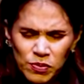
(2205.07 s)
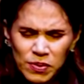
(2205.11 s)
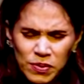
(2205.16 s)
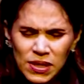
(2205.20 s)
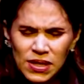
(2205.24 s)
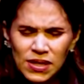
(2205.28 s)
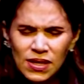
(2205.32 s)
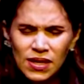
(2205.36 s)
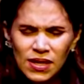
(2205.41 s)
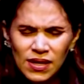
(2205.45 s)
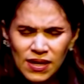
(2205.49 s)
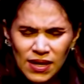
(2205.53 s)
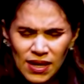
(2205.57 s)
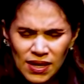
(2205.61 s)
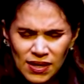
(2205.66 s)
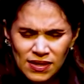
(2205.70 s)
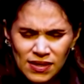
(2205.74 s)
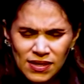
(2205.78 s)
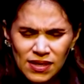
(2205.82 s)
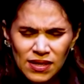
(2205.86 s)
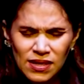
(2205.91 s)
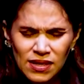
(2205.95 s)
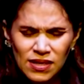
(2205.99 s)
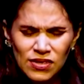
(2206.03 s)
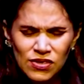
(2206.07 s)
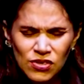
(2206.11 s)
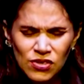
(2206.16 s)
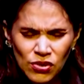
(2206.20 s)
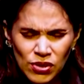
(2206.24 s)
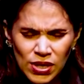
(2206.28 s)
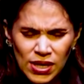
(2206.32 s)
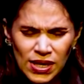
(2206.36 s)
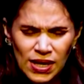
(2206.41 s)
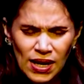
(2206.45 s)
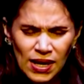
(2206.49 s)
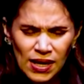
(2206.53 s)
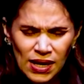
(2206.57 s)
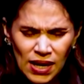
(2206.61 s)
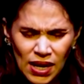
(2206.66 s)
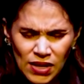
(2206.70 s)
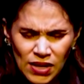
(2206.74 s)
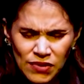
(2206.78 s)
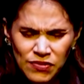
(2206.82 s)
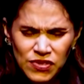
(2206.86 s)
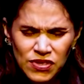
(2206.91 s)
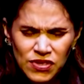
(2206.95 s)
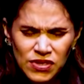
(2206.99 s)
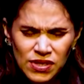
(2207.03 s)
to be corrected so that our
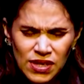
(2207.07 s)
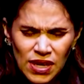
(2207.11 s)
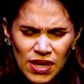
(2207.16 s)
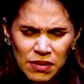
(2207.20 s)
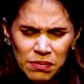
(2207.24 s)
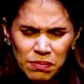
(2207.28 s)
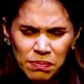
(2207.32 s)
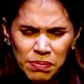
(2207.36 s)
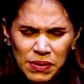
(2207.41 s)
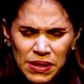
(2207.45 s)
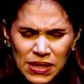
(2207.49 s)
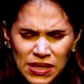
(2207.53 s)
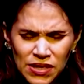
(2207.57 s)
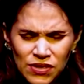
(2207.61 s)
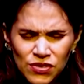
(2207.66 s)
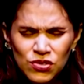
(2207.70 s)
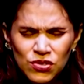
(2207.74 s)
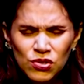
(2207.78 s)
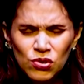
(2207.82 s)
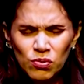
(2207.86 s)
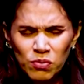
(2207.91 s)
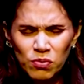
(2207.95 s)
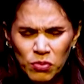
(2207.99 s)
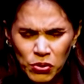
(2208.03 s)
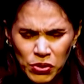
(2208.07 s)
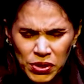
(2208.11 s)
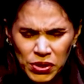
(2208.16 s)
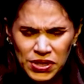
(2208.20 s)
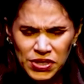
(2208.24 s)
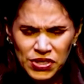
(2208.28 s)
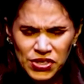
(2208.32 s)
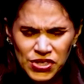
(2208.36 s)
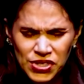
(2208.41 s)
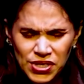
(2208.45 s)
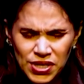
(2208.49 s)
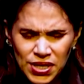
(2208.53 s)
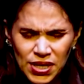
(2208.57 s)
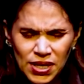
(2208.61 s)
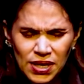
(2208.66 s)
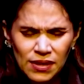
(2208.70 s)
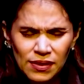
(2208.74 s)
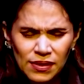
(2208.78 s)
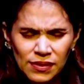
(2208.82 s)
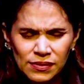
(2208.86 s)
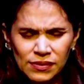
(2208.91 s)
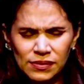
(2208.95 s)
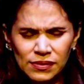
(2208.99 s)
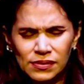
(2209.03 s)
lives can please you more each
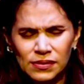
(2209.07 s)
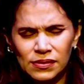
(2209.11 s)
day.